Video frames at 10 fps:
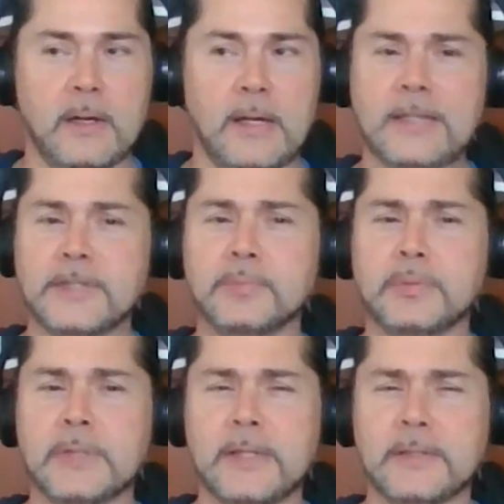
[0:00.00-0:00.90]
I actually
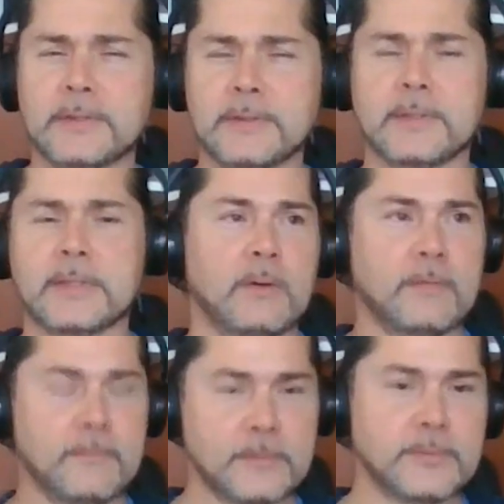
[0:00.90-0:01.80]

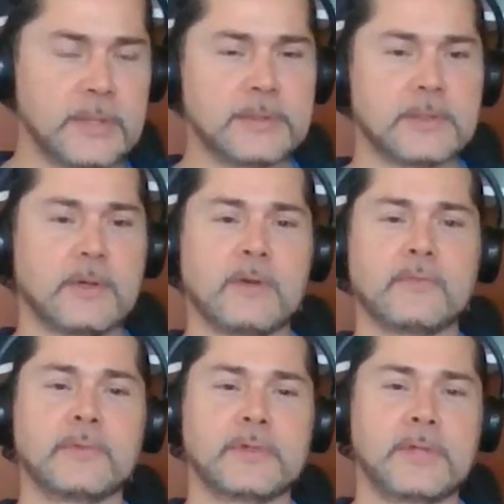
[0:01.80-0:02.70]
first place in
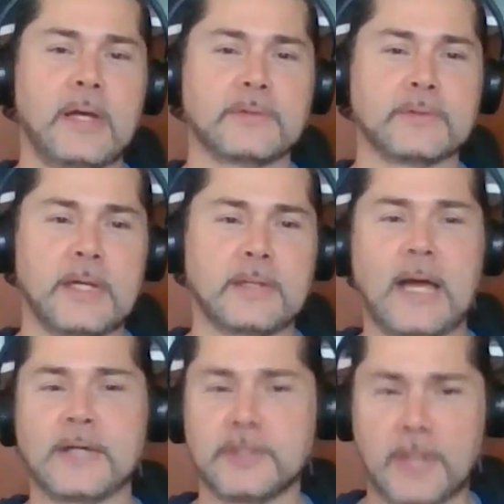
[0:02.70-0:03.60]
carbon with that, so that
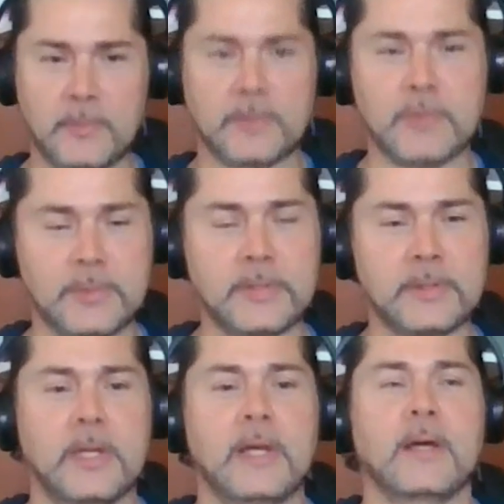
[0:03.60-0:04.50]
actually got me a
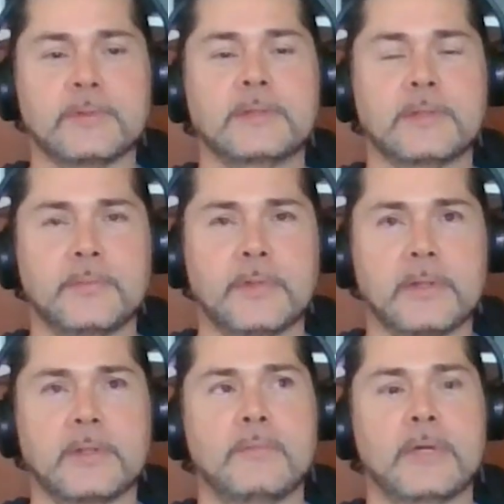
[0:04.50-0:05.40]
ribbon. So that's up
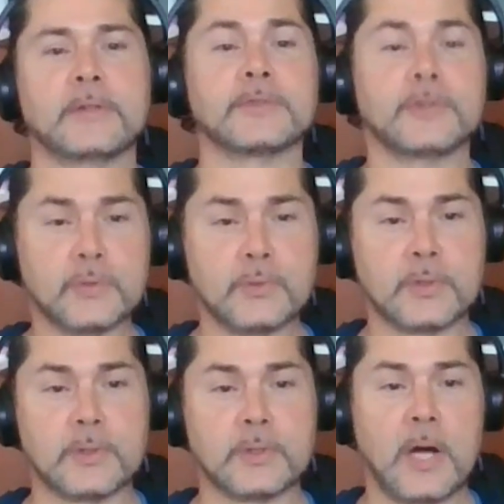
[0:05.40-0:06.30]
there. And there's a
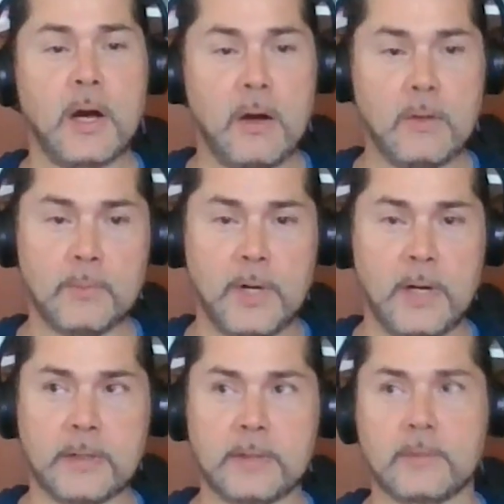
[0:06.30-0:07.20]
newer hollow
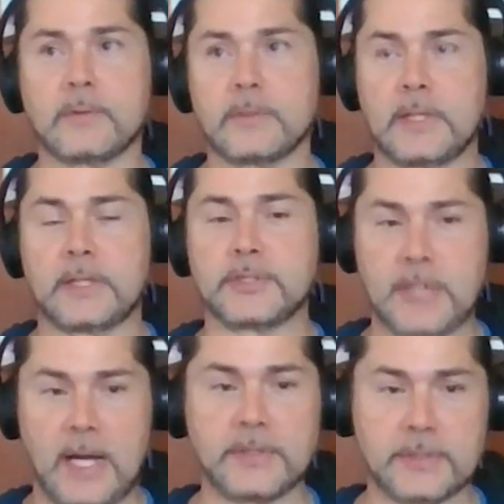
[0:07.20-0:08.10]
body or like a
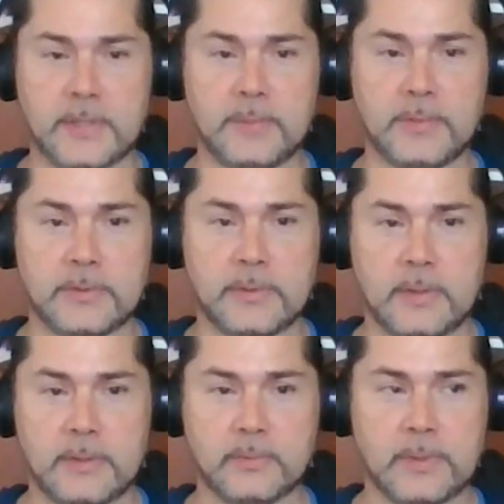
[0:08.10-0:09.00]
jazz type
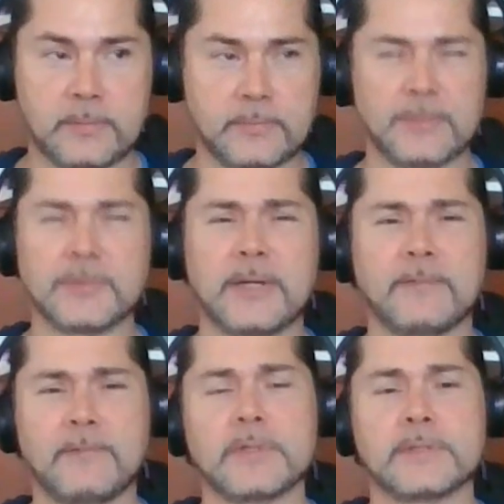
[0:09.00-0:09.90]
guitar is what I'm trying to
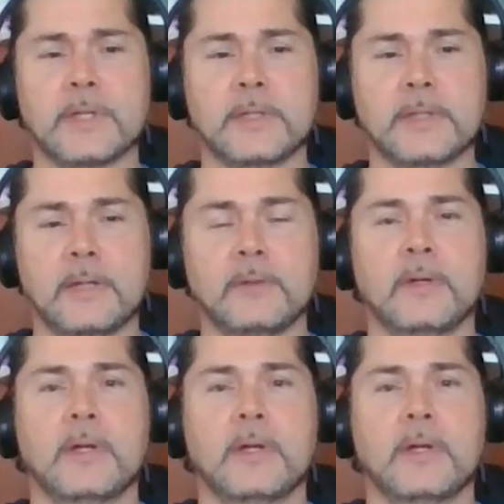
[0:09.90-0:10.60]
focus on now.